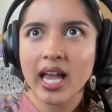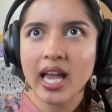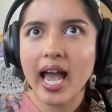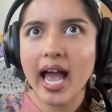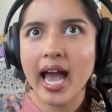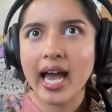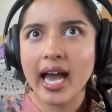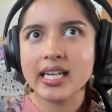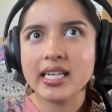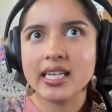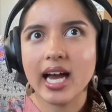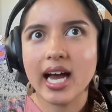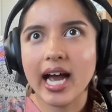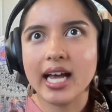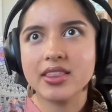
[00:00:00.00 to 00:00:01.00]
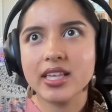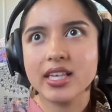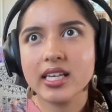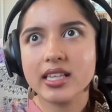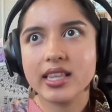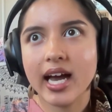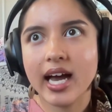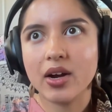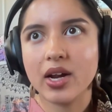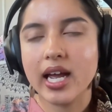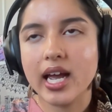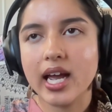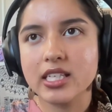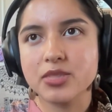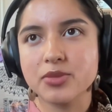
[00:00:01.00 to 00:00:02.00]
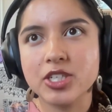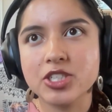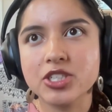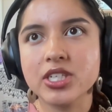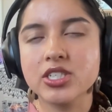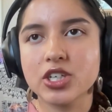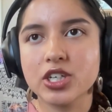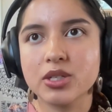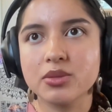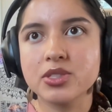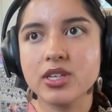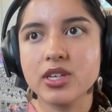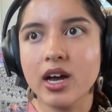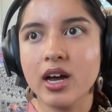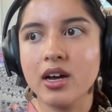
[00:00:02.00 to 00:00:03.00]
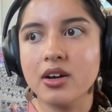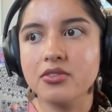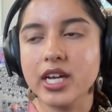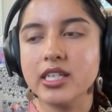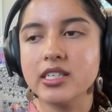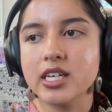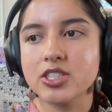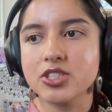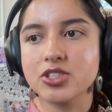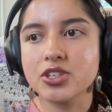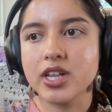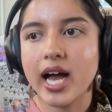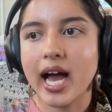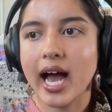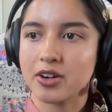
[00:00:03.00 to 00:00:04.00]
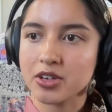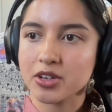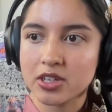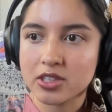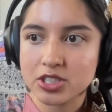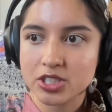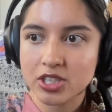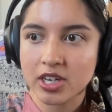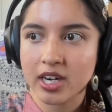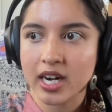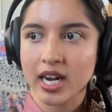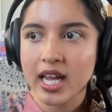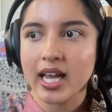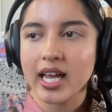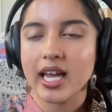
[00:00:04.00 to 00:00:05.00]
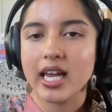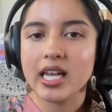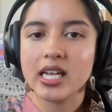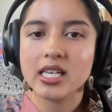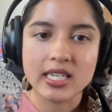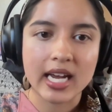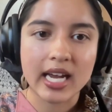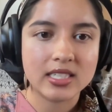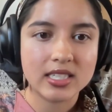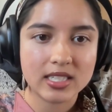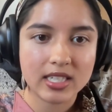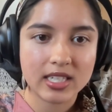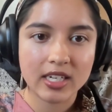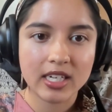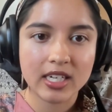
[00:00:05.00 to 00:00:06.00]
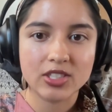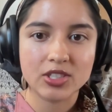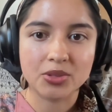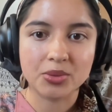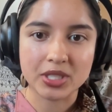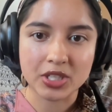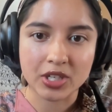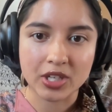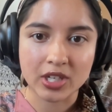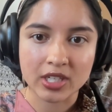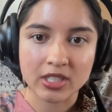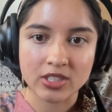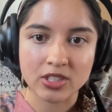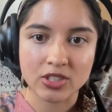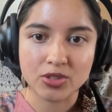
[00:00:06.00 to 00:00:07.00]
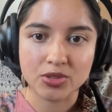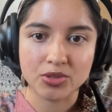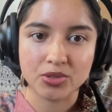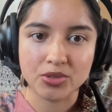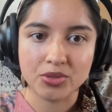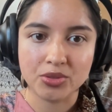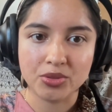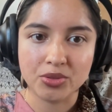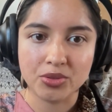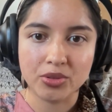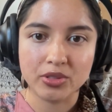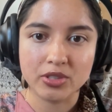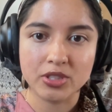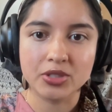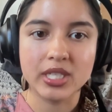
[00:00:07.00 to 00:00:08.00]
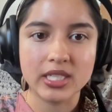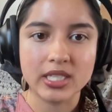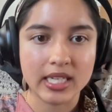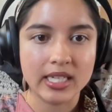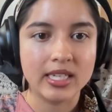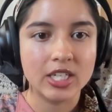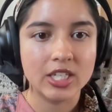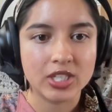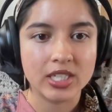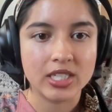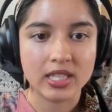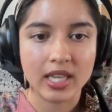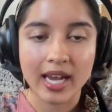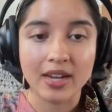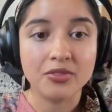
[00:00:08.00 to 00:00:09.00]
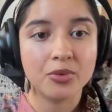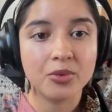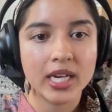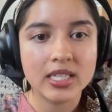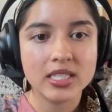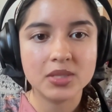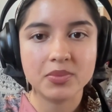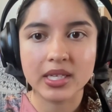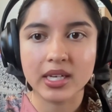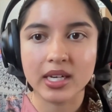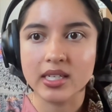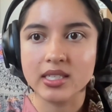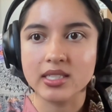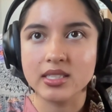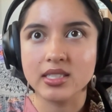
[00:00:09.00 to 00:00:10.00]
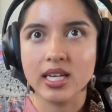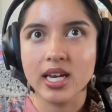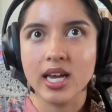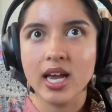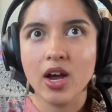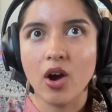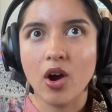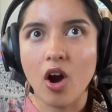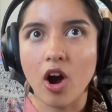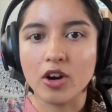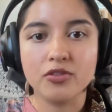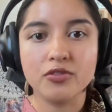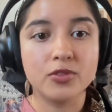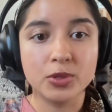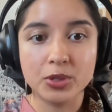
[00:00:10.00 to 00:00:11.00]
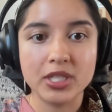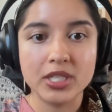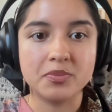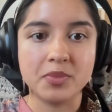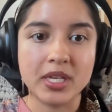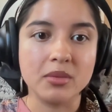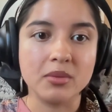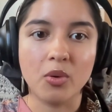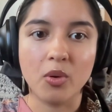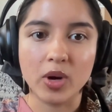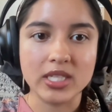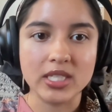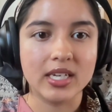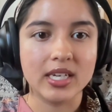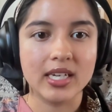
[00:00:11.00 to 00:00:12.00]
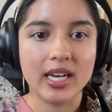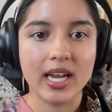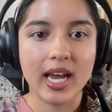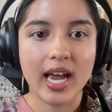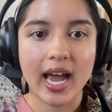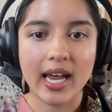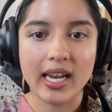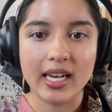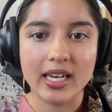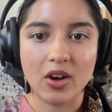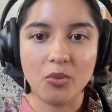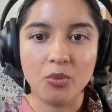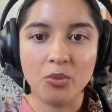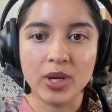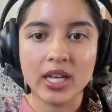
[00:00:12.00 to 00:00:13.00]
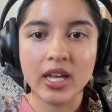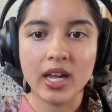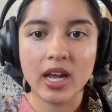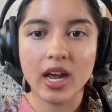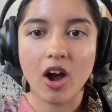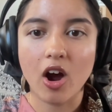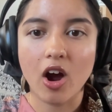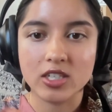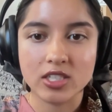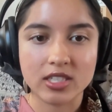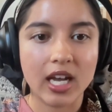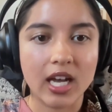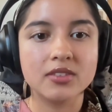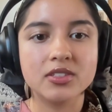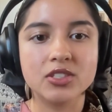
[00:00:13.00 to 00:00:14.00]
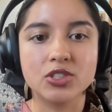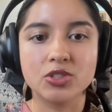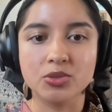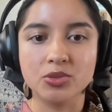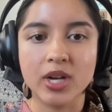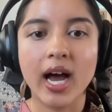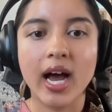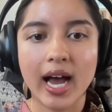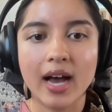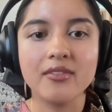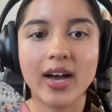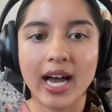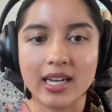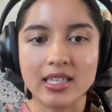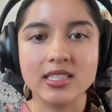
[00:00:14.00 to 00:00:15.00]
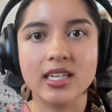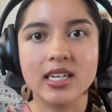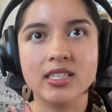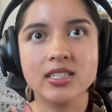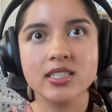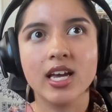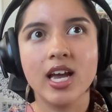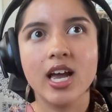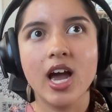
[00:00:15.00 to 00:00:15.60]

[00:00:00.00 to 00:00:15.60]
and I think that, especially in terms of industrial agriculture, it is necessary to return to these indigenous lifeways because our food is being poisoned, and we ourselves do not have access.